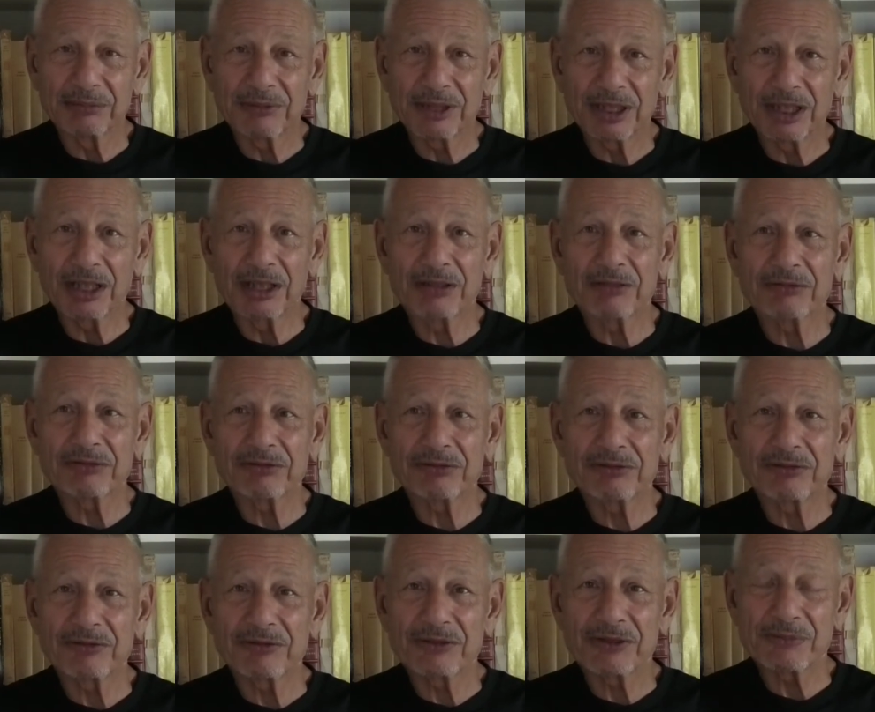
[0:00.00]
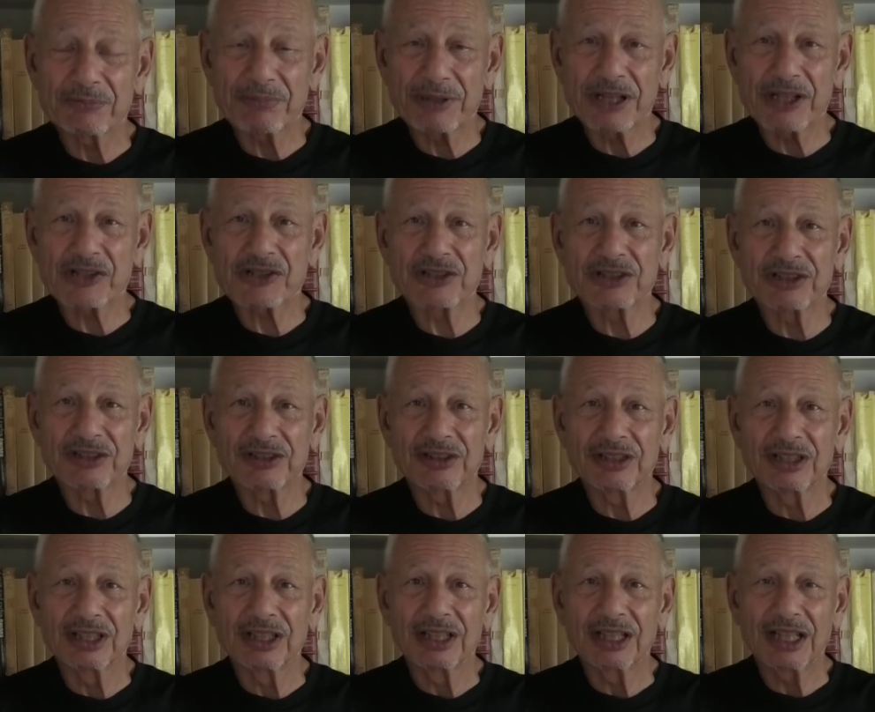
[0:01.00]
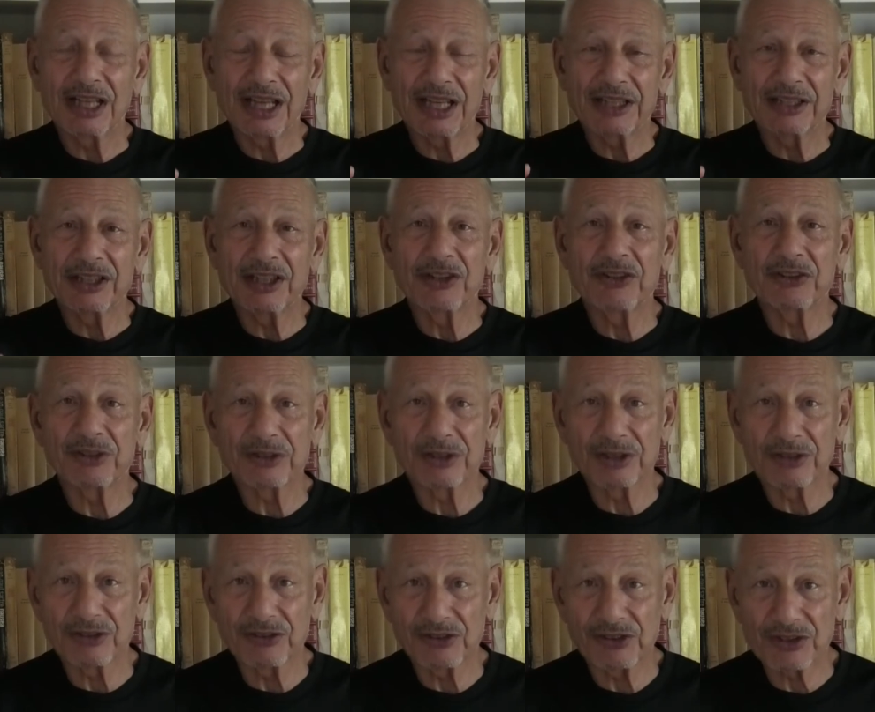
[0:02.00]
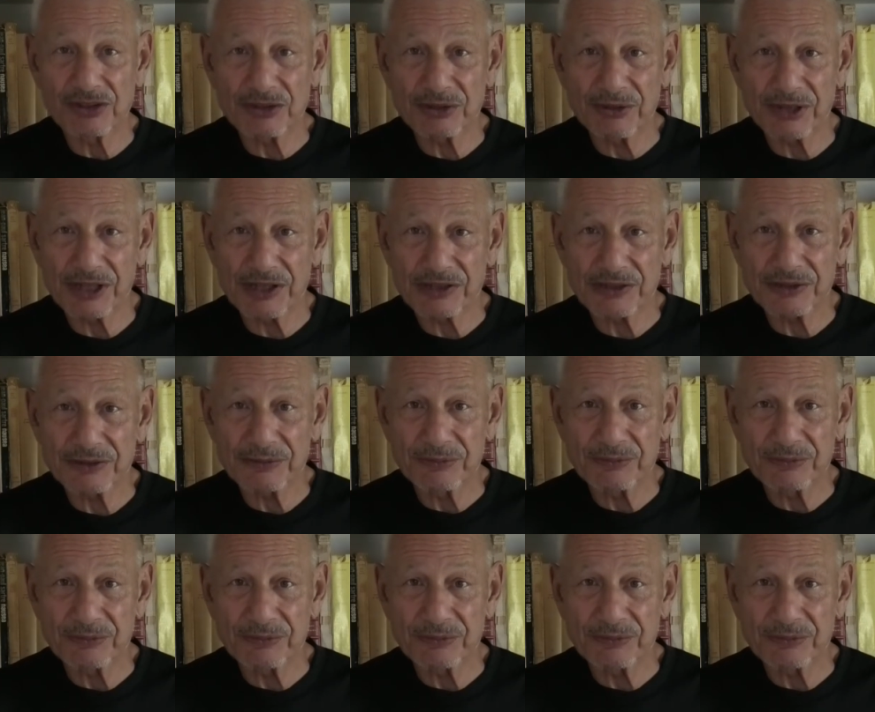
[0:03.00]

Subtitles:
of the patient and his or her situation.